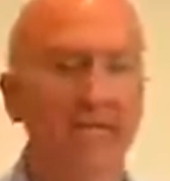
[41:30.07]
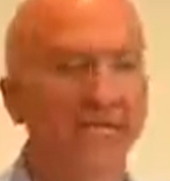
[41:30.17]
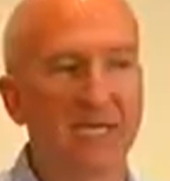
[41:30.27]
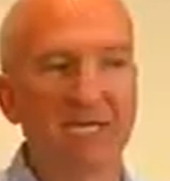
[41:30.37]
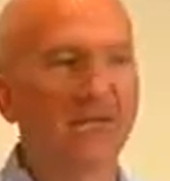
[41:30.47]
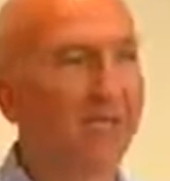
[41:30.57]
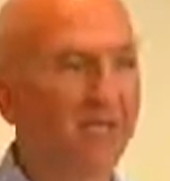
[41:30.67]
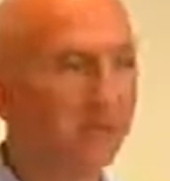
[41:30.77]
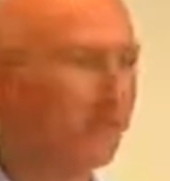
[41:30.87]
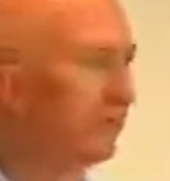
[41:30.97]
Same with
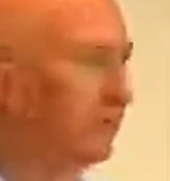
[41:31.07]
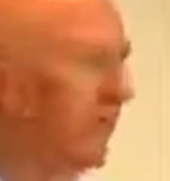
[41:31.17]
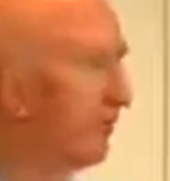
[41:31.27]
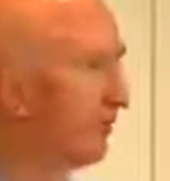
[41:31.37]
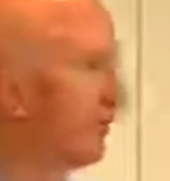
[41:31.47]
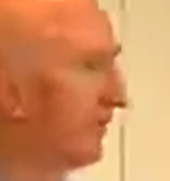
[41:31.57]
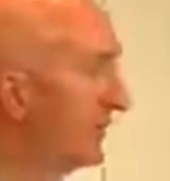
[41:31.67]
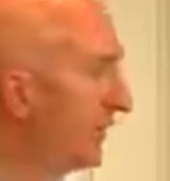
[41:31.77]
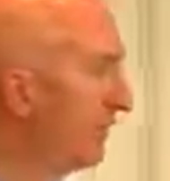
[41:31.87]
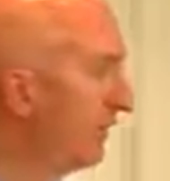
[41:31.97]
attributes.
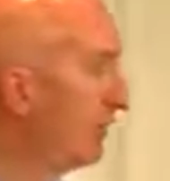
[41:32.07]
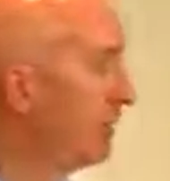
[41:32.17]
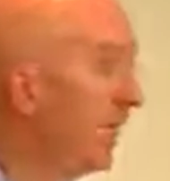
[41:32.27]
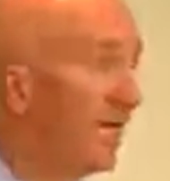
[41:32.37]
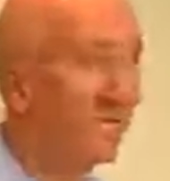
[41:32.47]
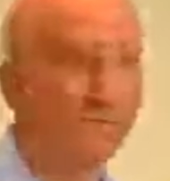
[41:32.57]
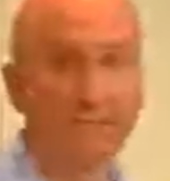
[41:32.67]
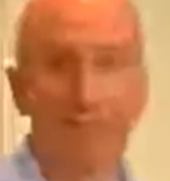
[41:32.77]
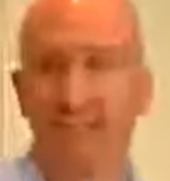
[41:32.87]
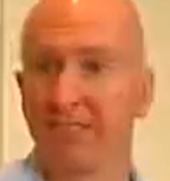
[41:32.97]
Attributes should not
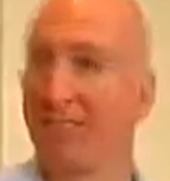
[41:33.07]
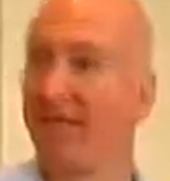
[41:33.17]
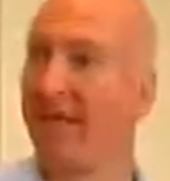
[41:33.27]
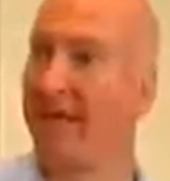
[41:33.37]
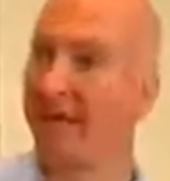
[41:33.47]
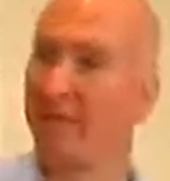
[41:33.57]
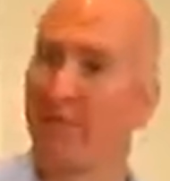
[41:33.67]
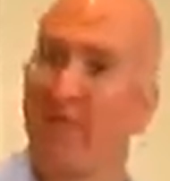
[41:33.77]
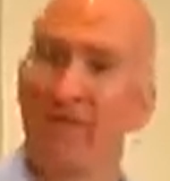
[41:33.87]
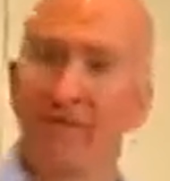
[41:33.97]
just exist in a
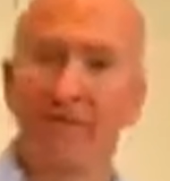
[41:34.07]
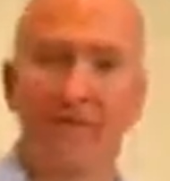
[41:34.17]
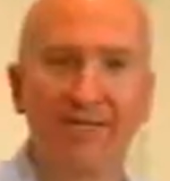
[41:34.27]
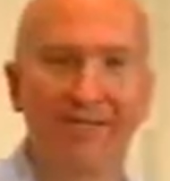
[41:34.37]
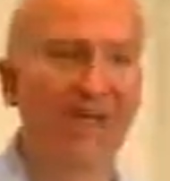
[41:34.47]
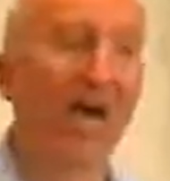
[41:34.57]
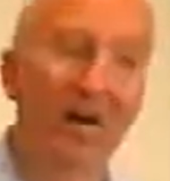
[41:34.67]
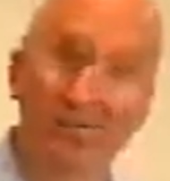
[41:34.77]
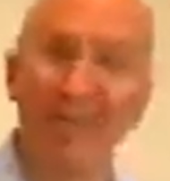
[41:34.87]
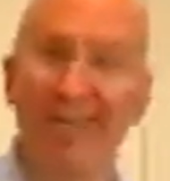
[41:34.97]
vacuum.
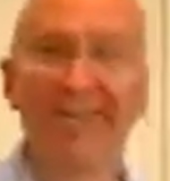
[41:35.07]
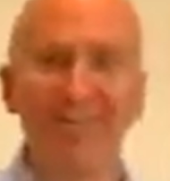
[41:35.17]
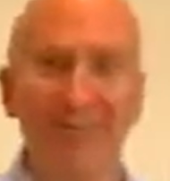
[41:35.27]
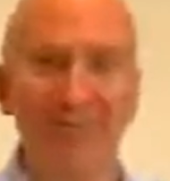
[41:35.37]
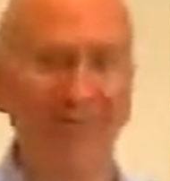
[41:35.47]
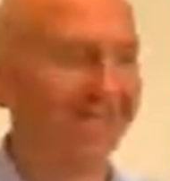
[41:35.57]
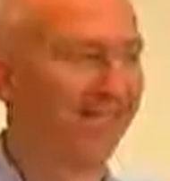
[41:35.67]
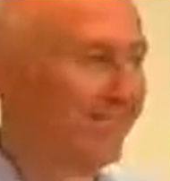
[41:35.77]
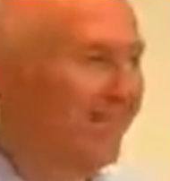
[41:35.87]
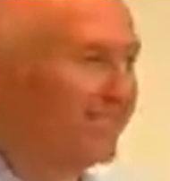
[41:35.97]
Often they do
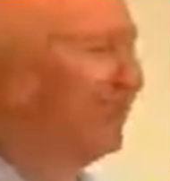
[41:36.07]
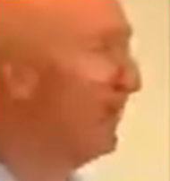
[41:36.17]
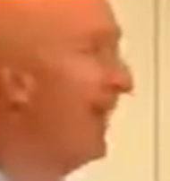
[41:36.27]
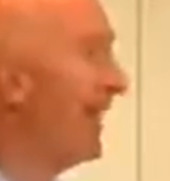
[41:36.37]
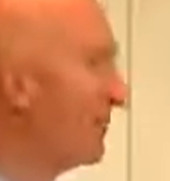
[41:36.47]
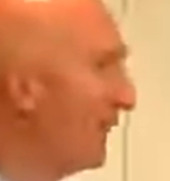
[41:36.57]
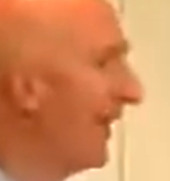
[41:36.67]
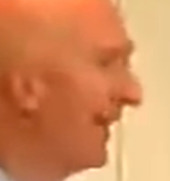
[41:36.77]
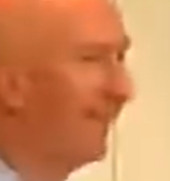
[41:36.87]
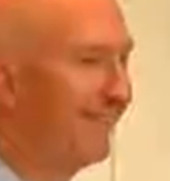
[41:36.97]
because someone had a
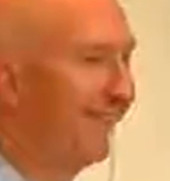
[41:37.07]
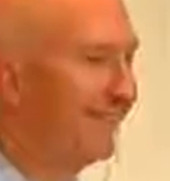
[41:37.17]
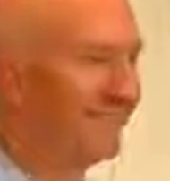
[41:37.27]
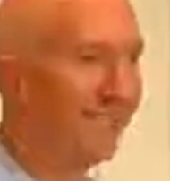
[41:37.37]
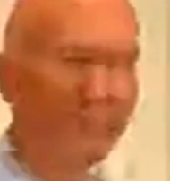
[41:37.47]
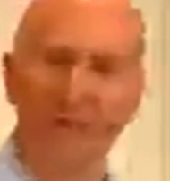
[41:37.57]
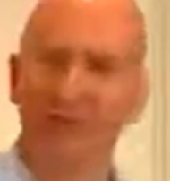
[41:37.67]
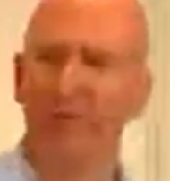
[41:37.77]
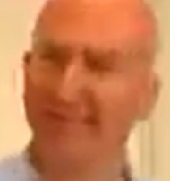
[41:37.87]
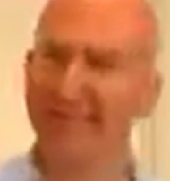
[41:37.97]
bright idea and said, would
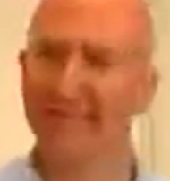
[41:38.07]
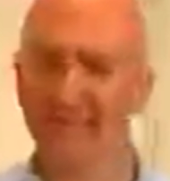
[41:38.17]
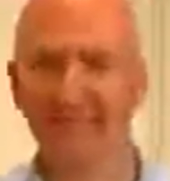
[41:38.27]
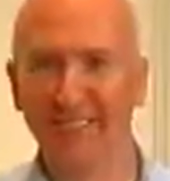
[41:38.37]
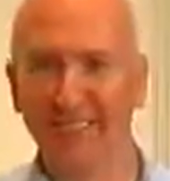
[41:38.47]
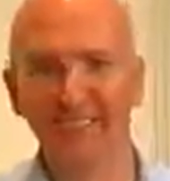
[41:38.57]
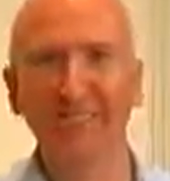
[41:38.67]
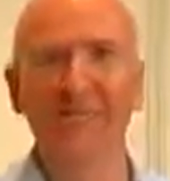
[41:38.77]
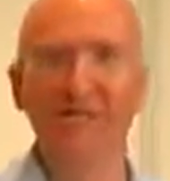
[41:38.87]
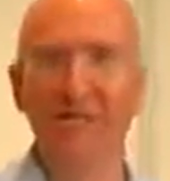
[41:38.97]
you create this please?
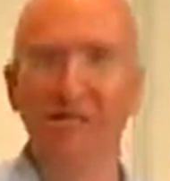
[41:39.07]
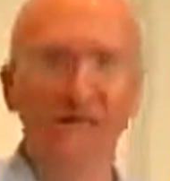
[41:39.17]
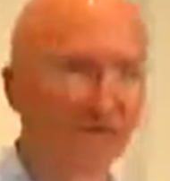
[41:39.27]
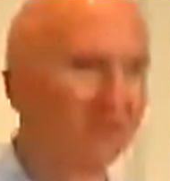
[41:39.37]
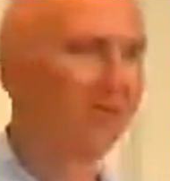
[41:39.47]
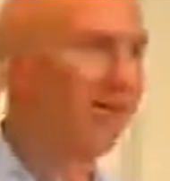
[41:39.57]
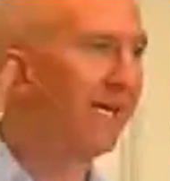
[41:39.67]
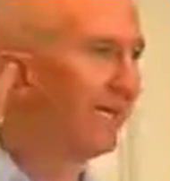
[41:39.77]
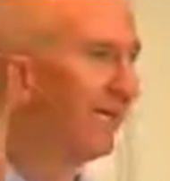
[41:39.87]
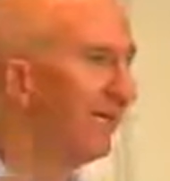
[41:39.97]
You know, and there's 3
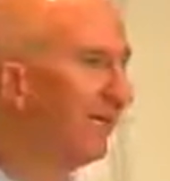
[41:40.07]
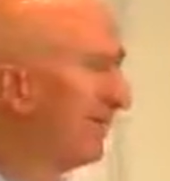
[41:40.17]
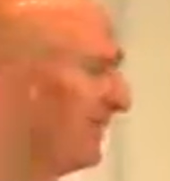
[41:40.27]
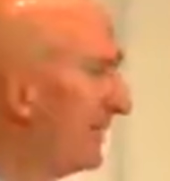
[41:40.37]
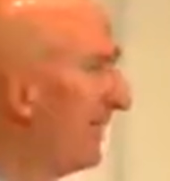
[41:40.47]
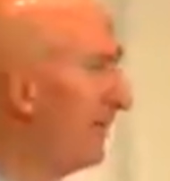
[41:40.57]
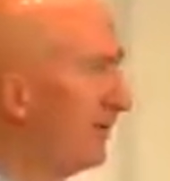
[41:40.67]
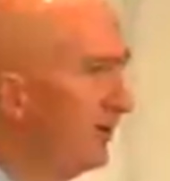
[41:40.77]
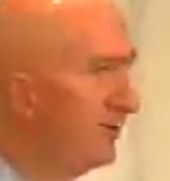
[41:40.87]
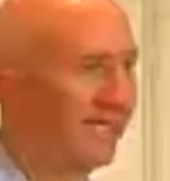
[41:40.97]
entries and then it's
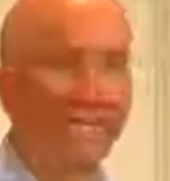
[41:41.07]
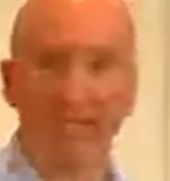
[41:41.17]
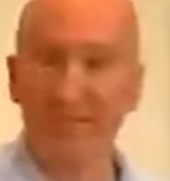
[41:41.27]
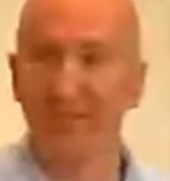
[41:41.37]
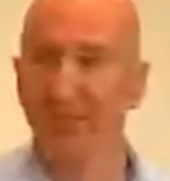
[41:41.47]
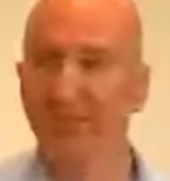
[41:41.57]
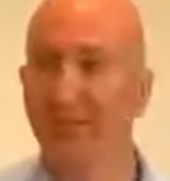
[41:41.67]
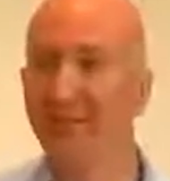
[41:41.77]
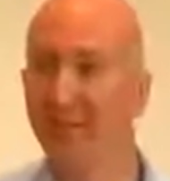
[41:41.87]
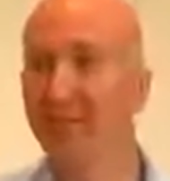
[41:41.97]
never used again.
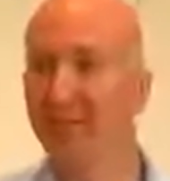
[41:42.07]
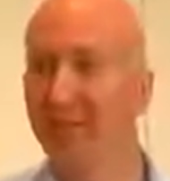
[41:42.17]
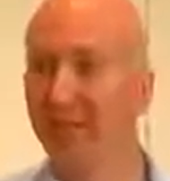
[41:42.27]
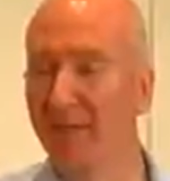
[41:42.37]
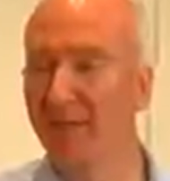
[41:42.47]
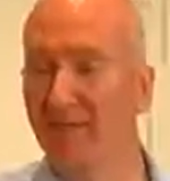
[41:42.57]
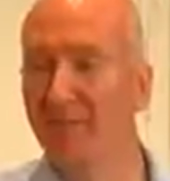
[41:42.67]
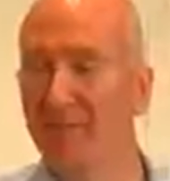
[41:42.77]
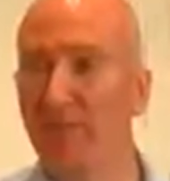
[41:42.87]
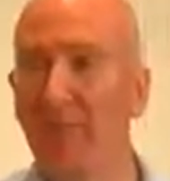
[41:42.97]
You know what I'm talking
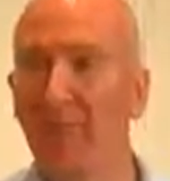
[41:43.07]
about?